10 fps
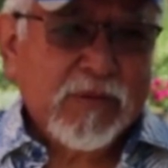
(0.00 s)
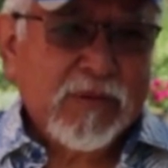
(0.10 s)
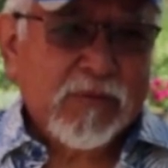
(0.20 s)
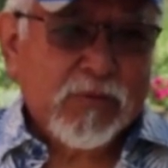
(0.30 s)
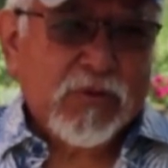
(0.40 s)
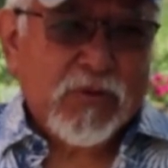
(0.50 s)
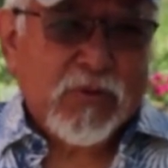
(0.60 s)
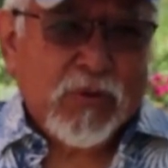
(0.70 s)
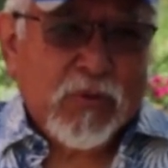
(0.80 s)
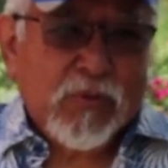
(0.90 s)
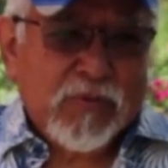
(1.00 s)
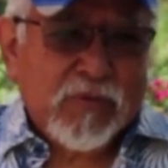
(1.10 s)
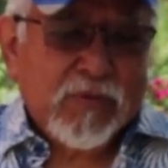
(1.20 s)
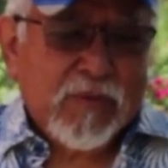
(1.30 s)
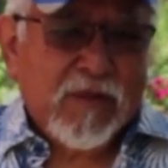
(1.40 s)
it was due
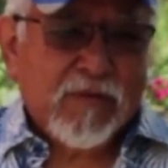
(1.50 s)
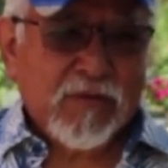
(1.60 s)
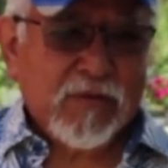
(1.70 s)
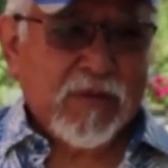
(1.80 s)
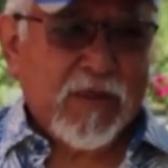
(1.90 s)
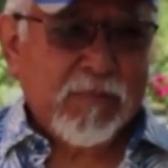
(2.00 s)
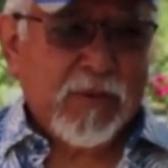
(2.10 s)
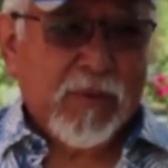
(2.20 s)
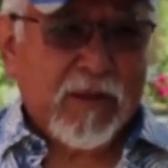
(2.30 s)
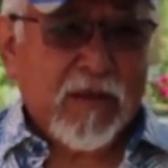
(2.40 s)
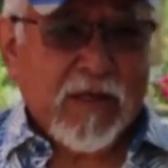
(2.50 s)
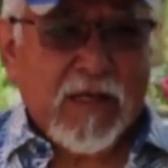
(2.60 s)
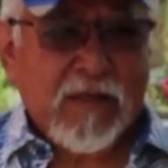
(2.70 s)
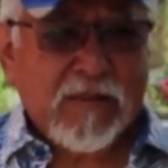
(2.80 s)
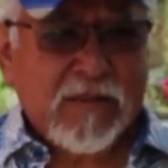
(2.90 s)
to have you
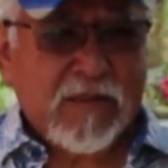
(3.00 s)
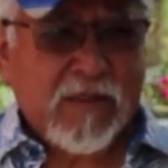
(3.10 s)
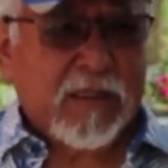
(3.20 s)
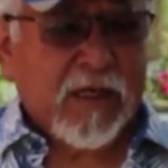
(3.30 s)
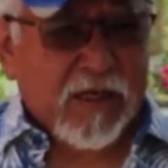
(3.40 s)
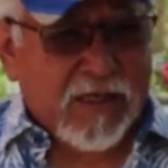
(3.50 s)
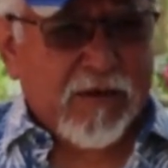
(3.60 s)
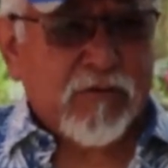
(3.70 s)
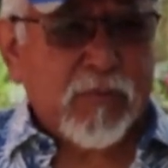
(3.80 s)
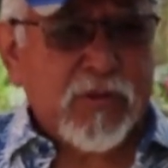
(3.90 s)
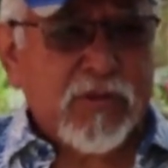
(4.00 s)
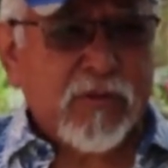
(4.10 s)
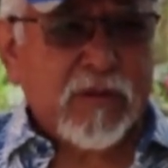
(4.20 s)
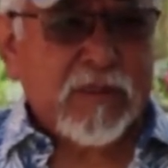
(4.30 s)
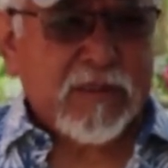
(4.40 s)
recognized, making a contribution
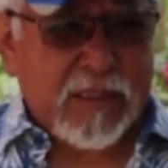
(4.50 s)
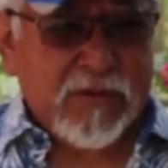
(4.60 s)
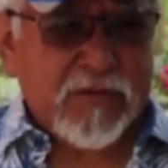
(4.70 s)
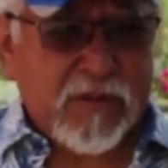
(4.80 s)
to this nation.